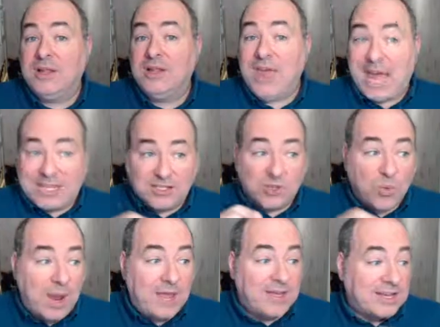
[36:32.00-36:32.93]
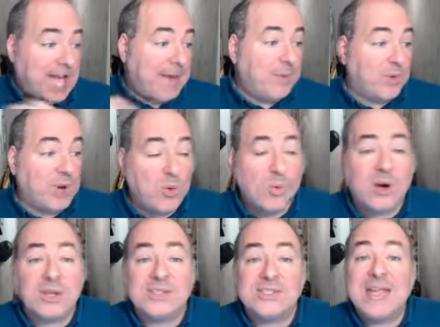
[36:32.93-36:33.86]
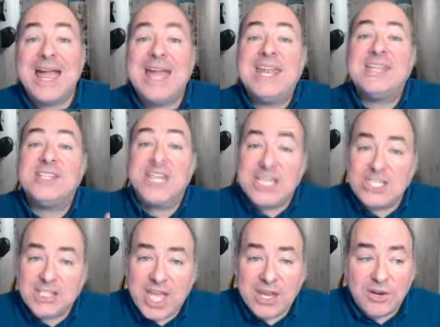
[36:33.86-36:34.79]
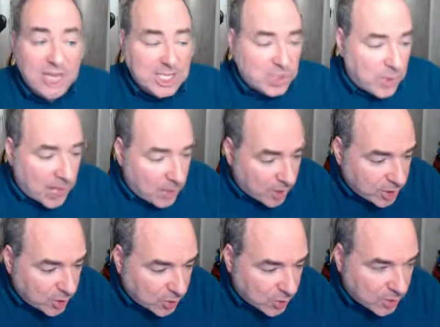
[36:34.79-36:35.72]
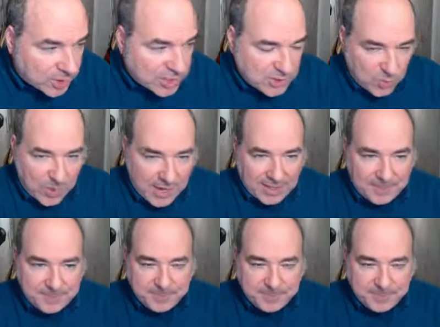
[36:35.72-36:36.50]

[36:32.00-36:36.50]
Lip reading: That's the way that copyright works. And as an educator, that's the way I want you to work as well.